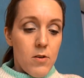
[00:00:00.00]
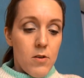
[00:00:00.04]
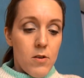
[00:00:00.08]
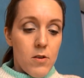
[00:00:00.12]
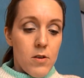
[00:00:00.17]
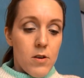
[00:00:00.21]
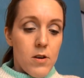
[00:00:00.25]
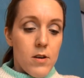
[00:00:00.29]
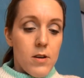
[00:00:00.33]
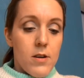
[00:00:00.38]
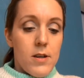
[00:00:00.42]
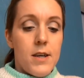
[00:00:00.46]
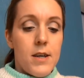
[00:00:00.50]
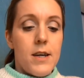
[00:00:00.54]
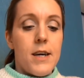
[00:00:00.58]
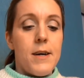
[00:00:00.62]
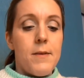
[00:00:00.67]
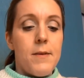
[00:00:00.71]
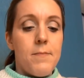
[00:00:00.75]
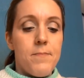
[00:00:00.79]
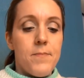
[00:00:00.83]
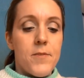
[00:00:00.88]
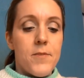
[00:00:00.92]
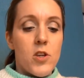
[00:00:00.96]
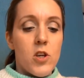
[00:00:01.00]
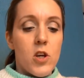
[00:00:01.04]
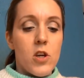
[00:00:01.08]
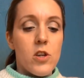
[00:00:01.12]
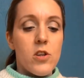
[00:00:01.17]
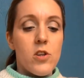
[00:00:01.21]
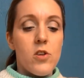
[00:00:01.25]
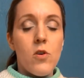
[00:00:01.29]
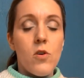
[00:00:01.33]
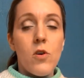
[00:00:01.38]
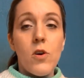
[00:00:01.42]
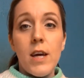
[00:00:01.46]
or um,
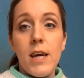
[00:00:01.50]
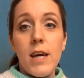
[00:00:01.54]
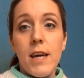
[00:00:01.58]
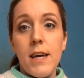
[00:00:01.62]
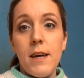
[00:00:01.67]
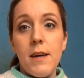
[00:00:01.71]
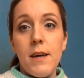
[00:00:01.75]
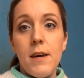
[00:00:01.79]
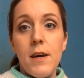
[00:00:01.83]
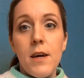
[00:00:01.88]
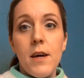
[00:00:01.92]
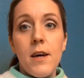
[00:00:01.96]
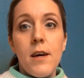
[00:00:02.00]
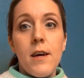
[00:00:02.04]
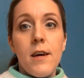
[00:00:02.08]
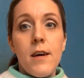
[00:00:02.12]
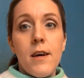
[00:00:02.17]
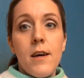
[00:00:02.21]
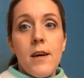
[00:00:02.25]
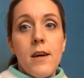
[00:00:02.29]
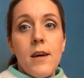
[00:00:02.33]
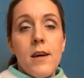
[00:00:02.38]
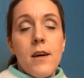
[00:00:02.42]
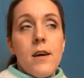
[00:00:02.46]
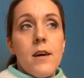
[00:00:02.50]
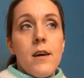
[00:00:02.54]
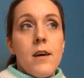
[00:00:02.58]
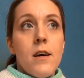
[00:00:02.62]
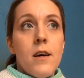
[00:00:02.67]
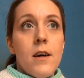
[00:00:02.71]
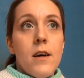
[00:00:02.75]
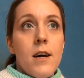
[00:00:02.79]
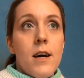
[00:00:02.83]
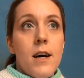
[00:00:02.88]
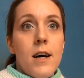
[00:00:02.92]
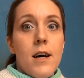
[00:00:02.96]
drugstore here
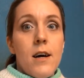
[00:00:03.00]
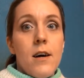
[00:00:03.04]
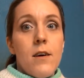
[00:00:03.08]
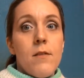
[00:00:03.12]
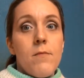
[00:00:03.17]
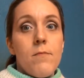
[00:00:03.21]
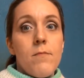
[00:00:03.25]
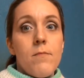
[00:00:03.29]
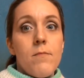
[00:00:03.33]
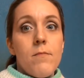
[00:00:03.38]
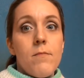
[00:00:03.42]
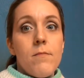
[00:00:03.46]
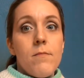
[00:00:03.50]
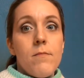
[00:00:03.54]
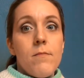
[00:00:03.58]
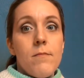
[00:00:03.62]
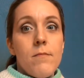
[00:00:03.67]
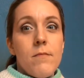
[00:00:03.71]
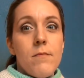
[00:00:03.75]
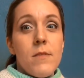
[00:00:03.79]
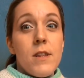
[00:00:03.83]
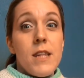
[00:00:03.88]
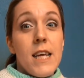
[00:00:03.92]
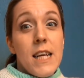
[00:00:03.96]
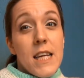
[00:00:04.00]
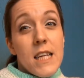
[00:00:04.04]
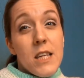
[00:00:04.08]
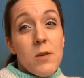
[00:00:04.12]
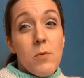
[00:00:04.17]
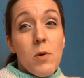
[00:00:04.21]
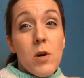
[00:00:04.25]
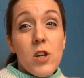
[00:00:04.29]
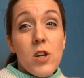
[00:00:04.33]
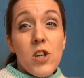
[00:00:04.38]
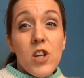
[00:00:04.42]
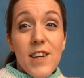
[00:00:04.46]
um, this
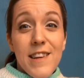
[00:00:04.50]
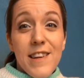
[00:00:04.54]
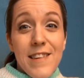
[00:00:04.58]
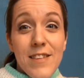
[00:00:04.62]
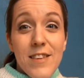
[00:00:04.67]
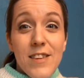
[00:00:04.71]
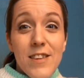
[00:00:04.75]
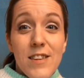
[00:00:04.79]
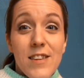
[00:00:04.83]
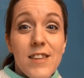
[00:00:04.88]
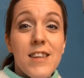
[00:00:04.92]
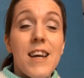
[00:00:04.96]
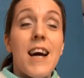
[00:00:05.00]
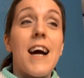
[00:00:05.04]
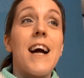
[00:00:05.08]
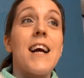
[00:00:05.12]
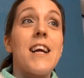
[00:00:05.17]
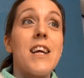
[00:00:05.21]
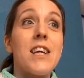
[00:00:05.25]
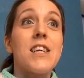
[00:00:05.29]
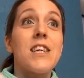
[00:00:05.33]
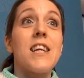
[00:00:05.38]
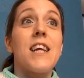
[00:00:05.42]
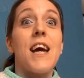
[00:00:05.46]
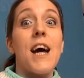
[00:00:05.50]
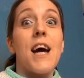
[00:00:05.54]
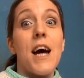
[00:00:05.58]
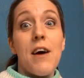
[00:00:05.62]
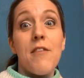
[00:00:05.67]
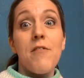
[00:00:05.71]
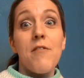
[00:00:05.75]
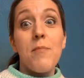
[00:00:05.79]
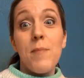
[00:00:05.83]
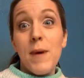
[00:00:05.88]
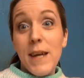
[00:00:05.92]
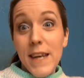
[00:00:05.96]
one doesn't actually
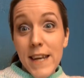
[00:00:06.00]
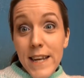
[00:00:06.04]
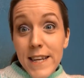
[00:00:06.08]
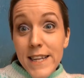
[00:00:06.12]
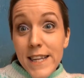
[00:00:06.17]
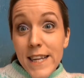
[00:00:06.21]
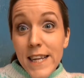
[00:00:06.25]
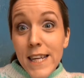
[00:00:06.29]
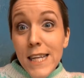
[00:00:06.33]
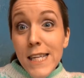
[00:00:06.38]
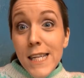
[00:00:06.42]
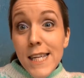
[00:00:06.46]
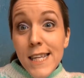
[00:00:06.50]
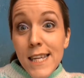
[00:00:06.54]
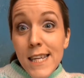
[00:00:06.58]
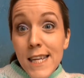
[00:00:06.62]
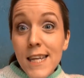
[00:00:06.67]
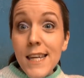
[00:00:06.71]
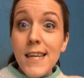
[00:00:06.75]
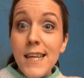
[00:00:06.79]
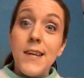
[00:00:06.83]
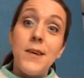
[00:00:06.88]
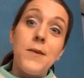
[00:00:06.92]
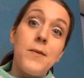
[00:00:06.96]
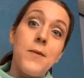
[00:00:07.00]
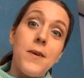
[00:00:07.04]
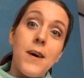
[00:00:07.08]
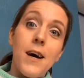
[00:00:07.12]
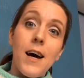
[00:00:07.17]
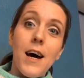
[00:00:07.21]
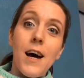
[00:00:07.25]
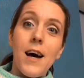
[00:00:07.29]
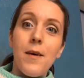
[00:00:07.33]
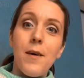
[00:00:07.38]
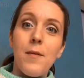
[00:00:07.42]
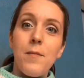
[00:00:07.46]
have medicines.
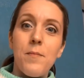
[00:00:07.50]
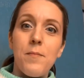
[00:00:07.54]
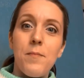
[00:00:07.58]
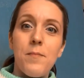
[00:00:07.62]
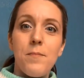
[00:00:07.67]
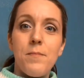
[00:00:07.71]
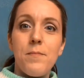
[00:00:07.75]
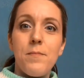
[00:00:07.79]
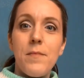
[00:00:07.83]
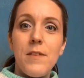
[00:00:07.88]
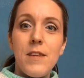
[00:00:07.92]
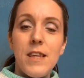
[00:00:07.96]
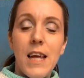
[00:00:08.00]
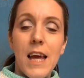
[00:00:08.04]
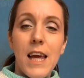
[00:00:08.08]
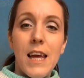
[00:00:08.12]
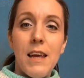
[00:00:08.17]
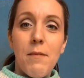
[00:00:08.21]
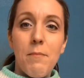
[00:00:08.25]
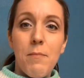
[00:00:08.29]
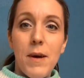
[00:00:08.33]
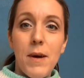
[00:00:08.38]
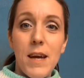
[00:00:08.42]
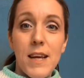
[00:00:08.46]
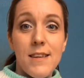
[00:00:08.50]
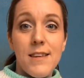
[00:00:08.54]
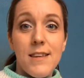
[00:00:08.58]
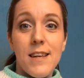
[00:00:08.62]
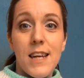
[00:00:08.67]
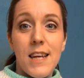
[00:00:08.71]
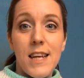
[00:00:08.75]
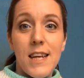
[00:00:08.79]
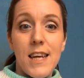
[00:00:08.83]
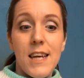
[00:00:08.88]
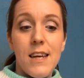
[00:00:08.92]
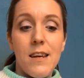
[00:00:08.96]
Uh, they
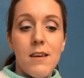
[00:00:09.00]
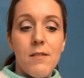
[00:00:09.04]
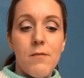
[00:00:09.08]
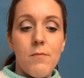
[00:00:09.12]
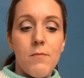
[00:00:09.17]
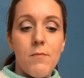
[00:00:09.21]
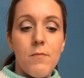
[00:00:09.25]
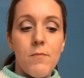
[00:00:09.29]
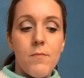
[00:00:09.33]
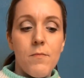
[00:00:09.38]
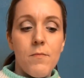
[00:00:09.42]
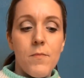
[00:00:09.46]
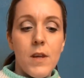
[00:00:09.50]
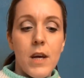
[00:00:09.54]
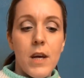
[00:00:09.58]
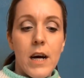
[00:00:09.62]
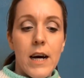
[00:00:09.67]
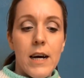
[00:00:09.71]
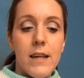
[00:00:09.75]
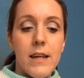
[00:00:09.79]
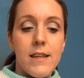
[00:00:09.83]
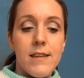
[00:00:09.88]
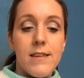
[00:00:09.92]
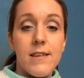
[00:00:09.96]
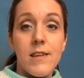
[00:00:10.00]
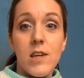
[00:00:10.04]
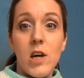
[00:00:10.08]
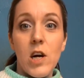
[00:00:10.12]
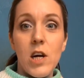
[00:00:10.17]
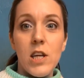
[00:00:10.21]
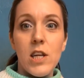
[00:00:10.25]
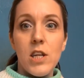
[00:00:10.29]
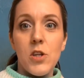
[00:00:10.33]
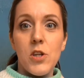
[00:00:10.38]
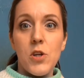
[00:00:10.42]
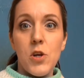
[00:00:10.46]
basically uh,
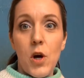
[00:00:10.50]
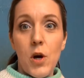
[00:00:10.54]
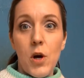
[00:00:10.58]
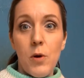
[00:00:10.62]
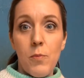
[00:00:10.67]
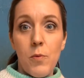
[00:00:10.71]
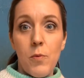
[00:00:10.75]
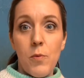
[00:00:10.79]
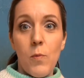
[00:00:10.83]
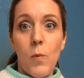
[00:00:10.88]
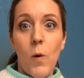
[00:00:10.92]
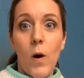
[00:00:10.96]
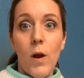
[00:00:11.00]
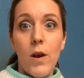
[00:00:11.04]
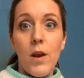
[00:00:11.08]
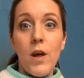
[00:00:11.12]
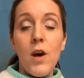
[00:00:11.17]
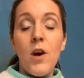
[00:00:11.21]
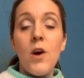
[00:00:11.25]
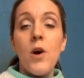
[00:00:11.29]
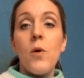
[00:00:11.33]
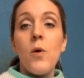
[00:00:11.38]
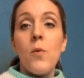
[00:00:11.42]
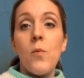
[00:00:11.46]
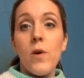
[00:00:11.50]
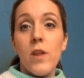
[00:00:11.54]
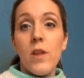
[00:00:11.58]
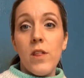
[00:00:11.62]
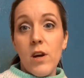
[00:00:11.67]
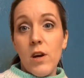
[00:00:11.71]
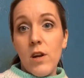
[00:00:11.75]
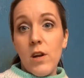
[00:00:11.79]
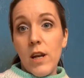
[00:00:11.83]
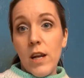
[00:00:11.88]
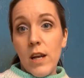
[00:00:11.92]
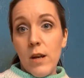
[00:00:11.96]
decided to open one with
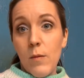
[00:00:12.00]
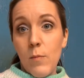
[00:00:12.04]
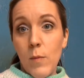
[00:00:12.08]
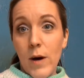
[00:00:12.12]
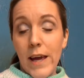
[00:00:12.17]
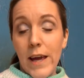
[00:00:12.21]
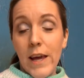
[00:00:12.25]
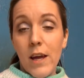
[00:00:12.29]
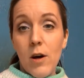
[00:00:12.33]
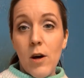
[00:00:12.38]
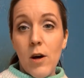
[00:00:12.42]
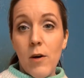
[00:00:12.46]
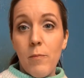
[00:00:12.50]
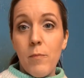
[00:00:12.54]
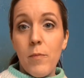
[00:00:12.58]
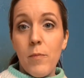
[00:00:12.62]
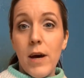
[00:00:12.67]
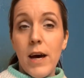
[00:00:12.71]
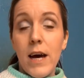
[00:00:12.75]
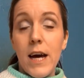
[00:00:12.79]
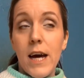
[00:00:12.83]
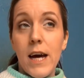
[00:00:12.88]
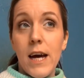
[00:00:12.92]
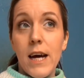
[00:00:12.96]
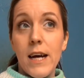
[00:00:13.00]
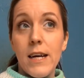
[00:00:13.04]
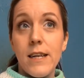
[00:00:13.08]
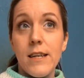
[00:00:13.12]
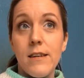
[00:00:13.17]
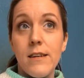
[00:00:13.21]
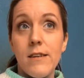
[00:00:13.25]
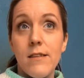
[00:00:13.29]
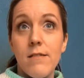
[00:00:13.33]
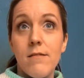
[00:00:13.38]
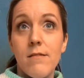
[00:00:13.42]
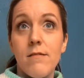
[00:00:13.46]
only the makeup
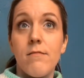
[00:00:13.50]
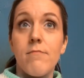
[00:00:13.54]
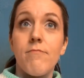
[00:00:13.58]
and